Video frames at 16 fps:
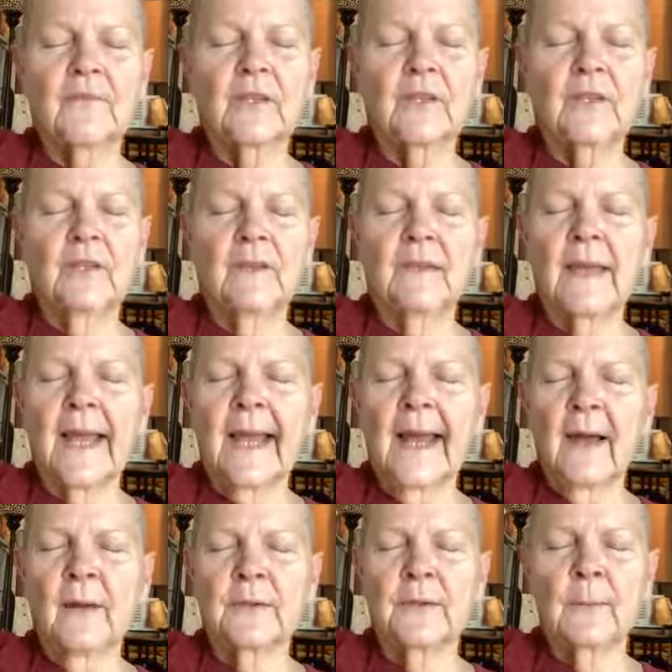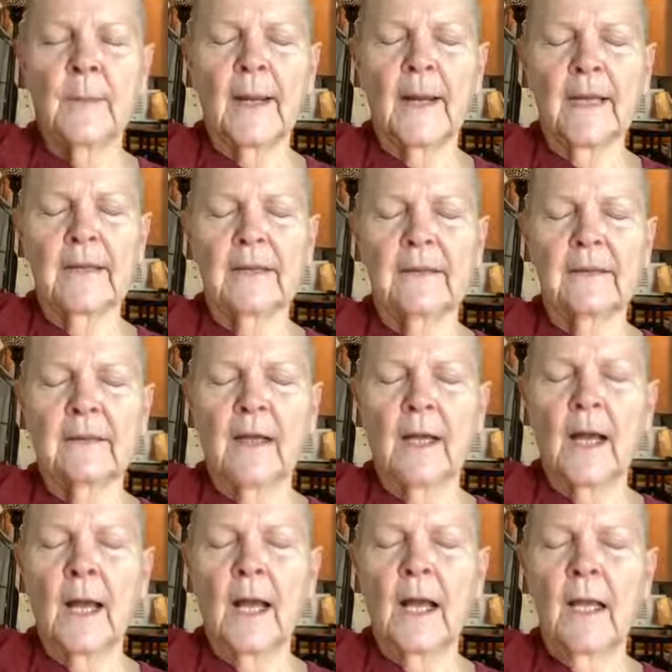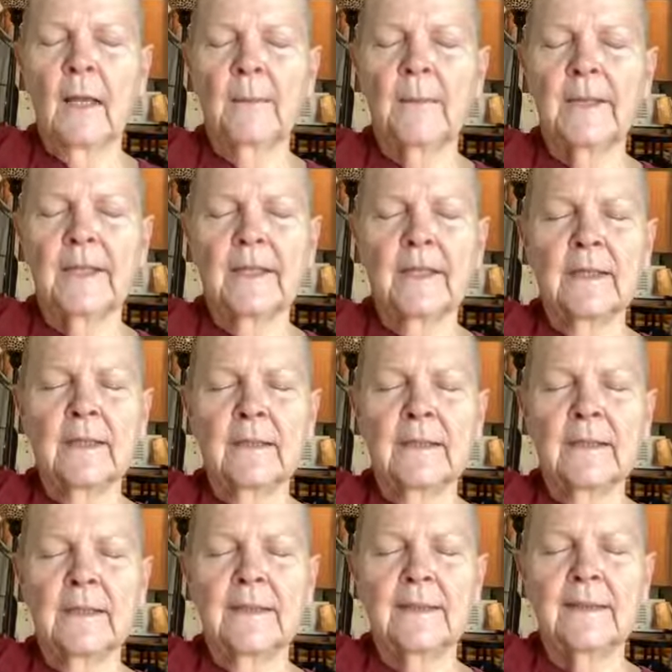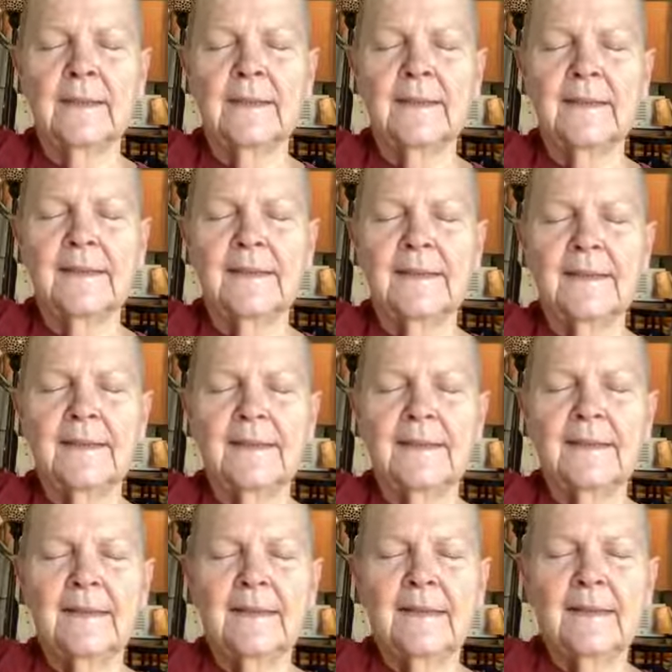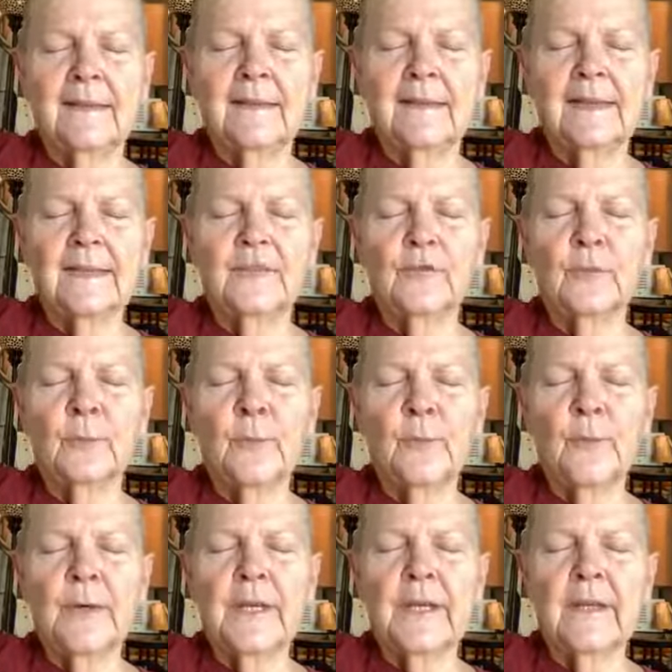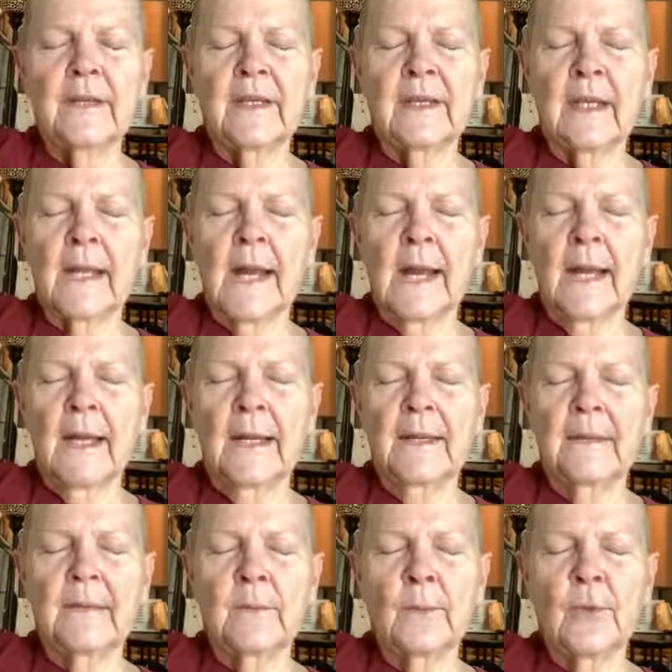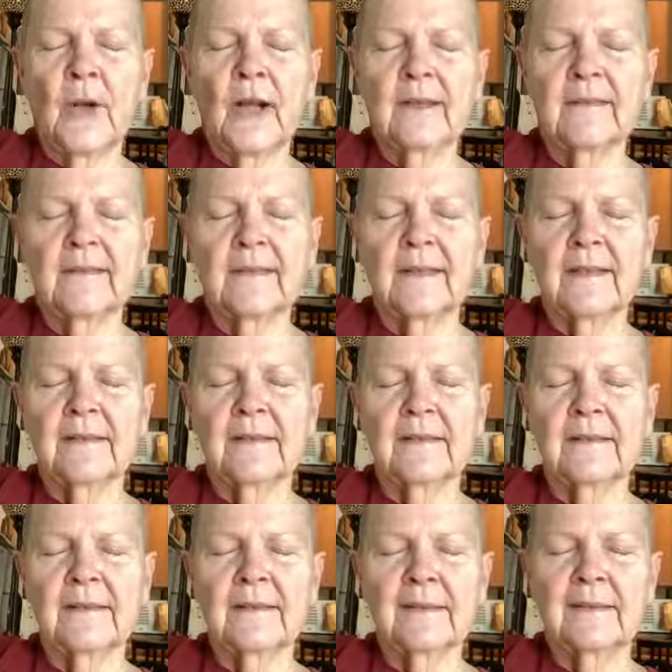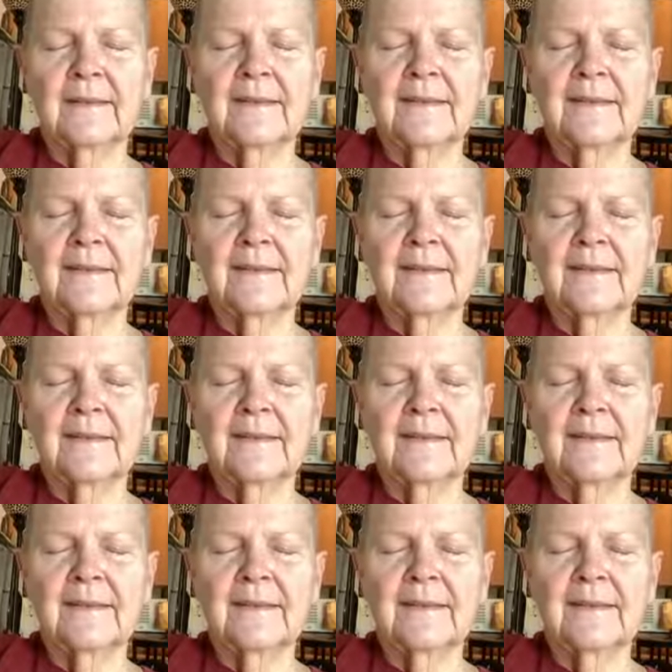Just allow your body to calm down. Let your breathing guide the process.